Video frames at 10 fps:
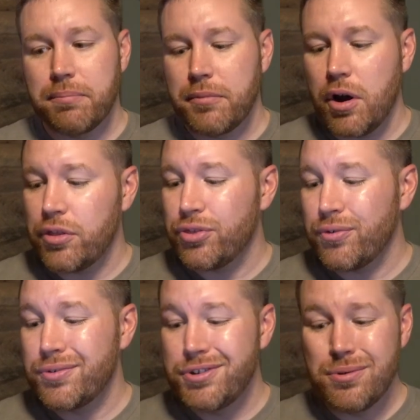Gone
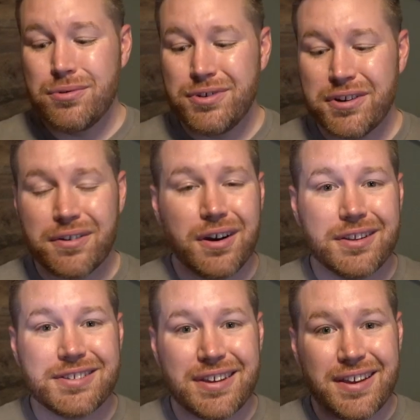through 2 deer
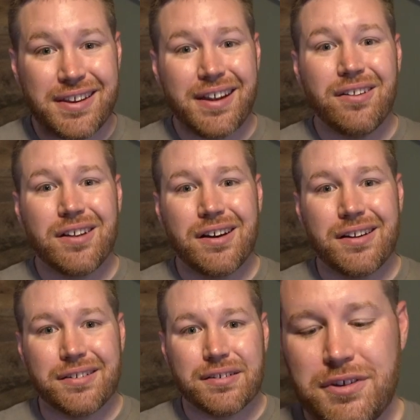hunts and an elk
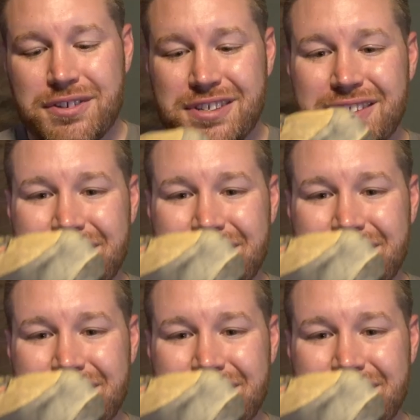hunt. You can see